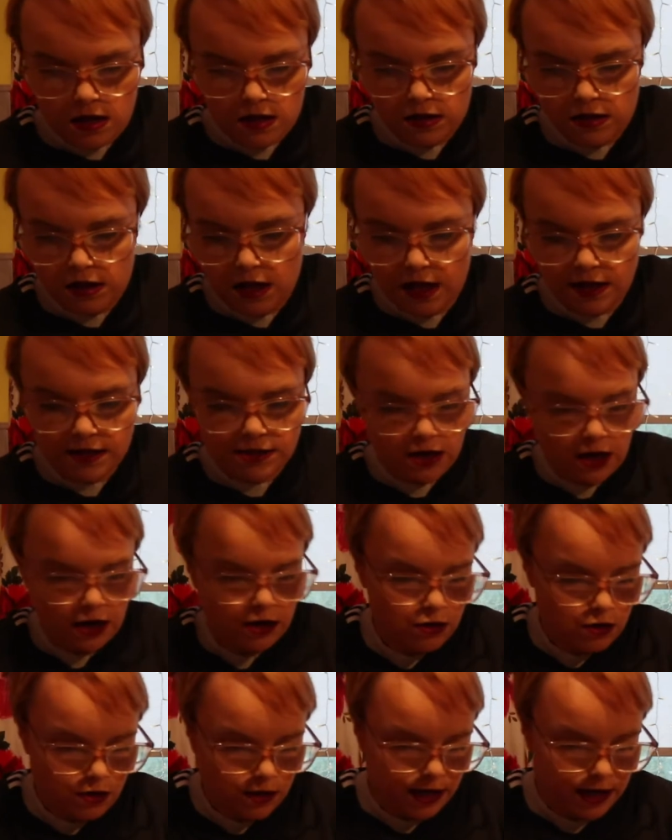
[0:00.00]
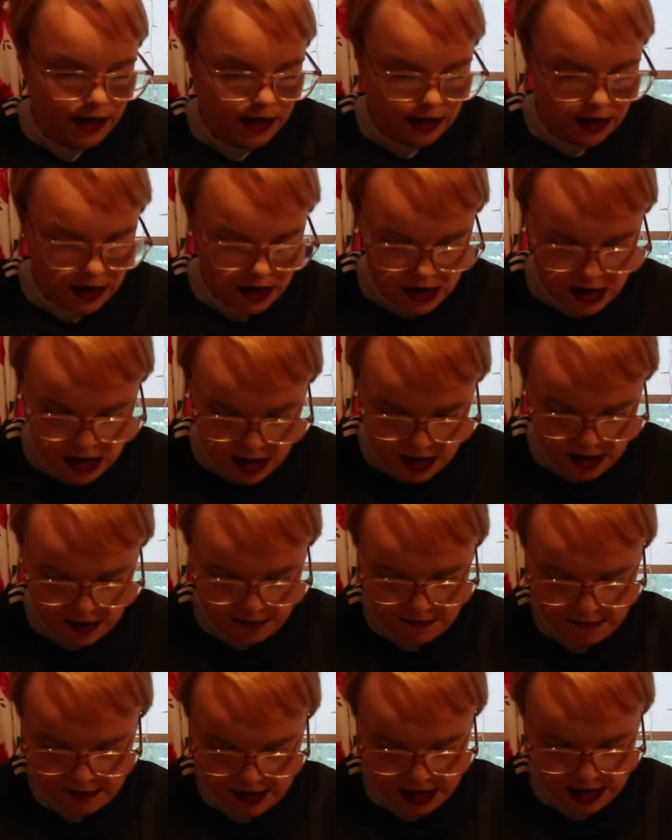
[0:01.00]
This I got in a
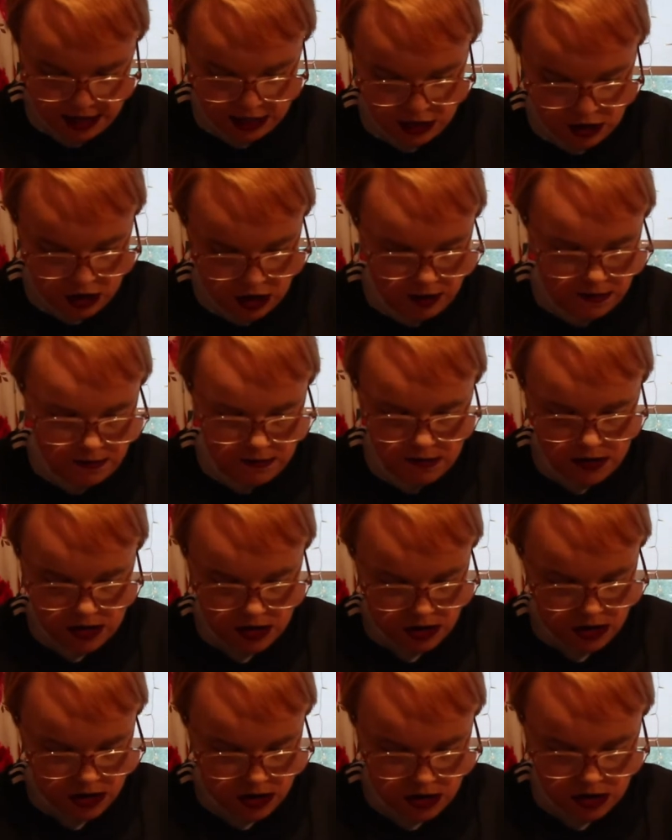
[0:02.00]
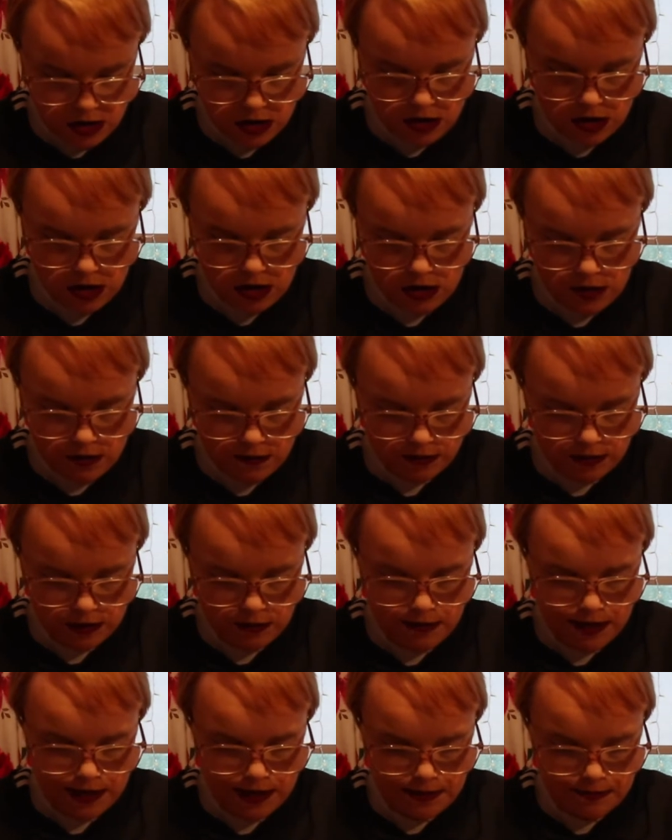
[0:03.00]
medium. Is it
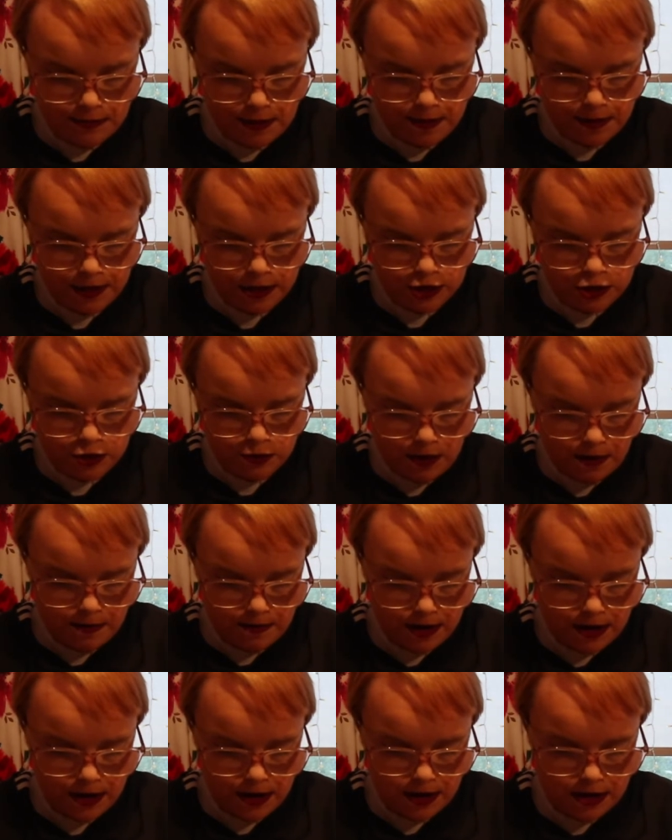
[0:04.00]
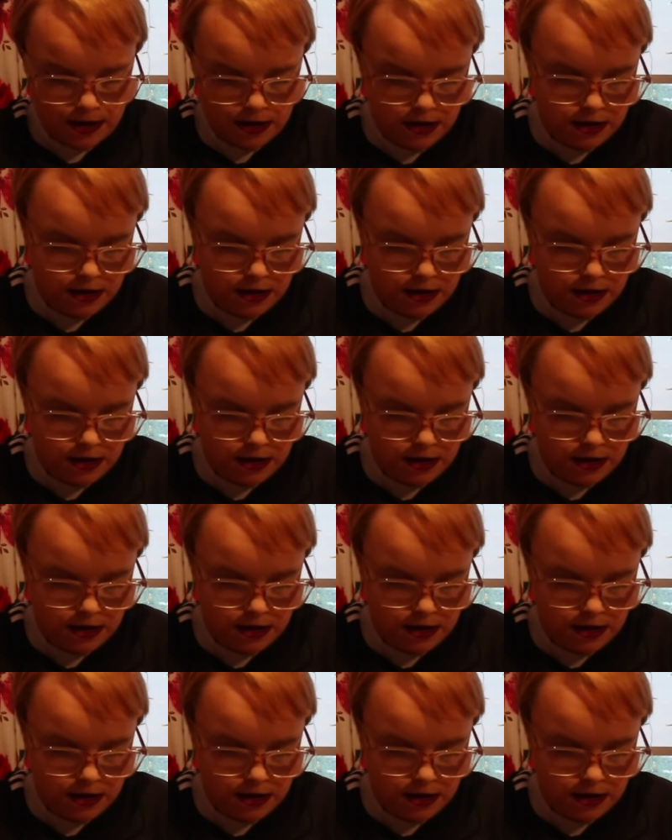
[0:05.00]
medium I picked you up in?